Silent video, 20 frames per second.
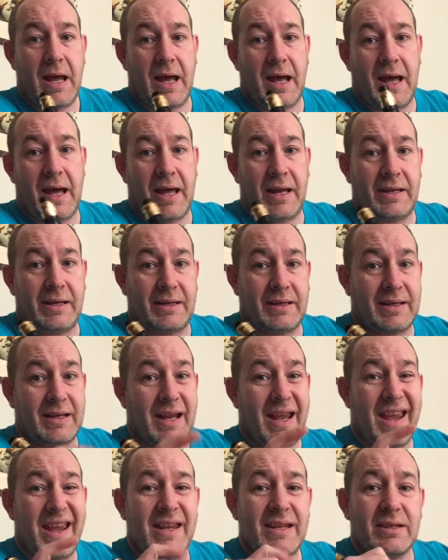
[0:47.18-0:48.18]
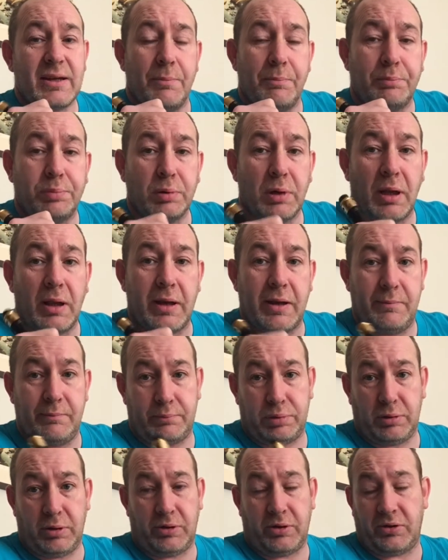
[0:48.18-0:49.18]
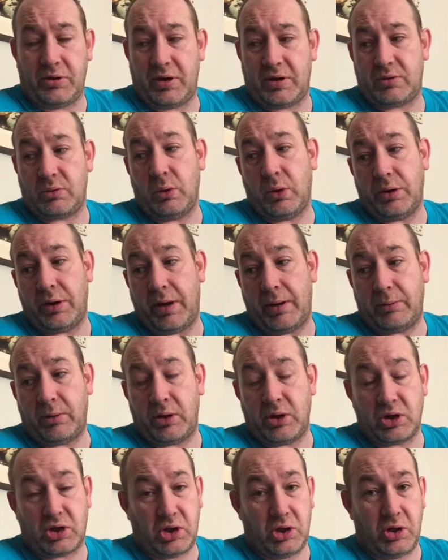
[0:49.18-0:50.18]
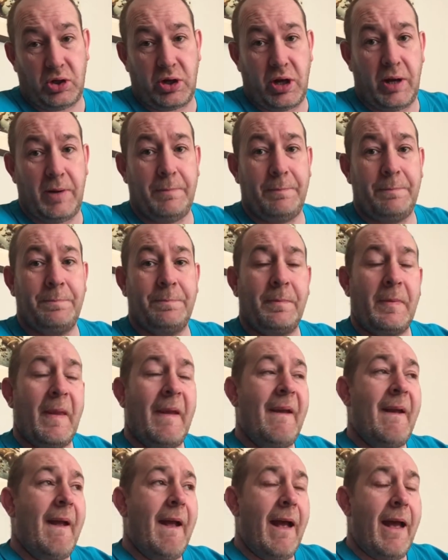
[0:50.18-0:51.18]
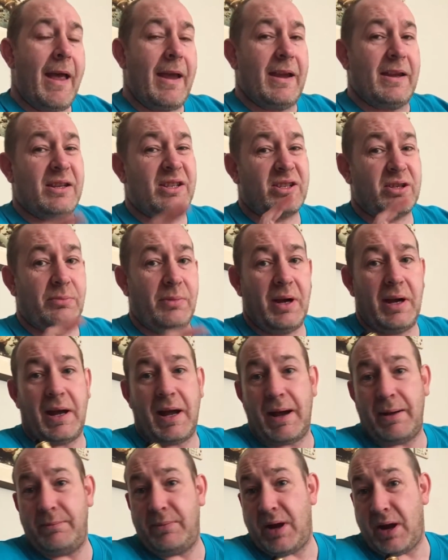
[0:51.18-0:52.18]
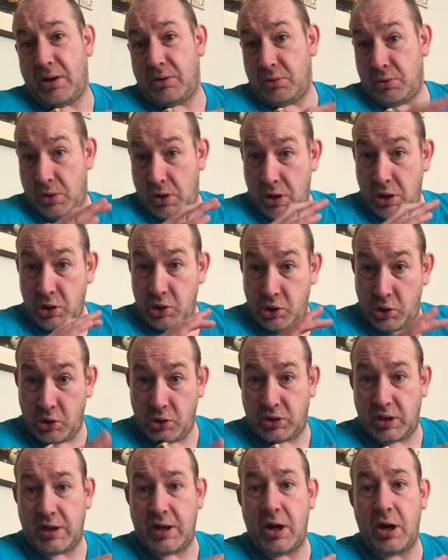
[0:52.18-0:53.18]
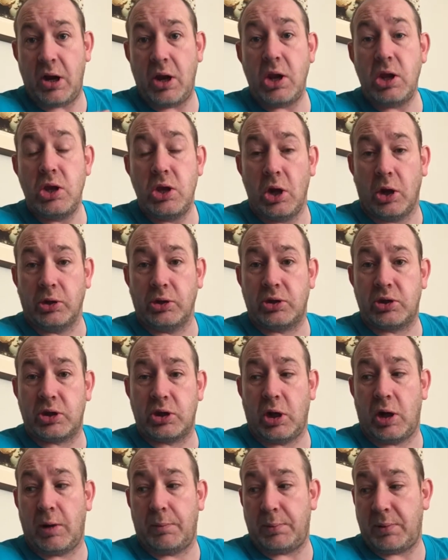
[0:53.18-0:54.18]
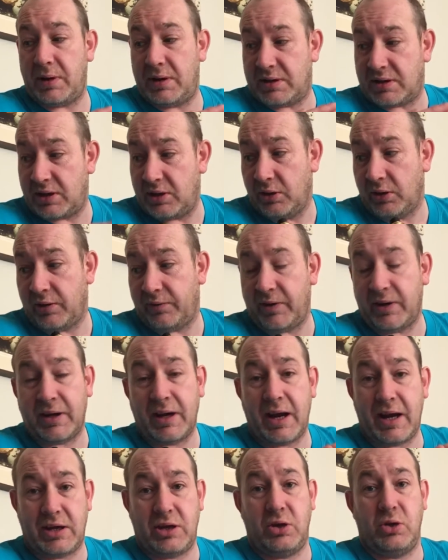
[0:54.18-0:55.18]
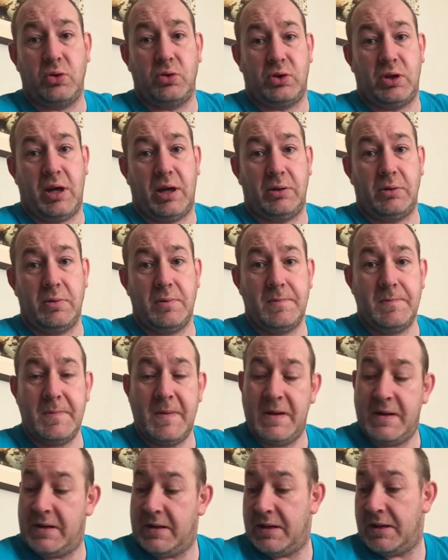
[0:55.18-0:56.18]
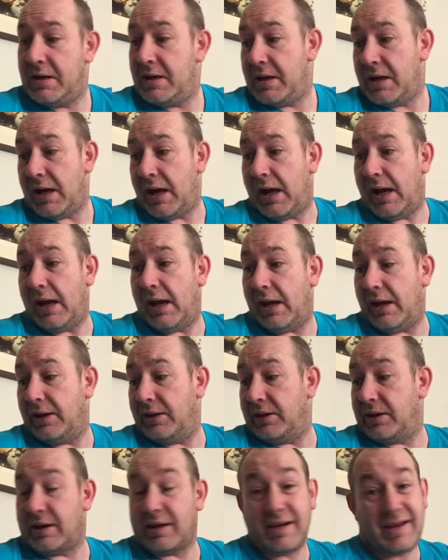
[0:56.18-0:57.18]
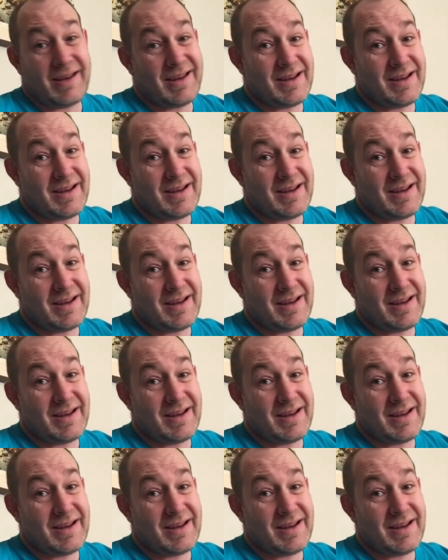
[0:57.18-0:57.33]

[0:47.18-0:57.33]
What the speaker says: and it's a brilliant product, this one that I'm going to show you. It's something I'm now using non-stop. It's the only thing I use now, and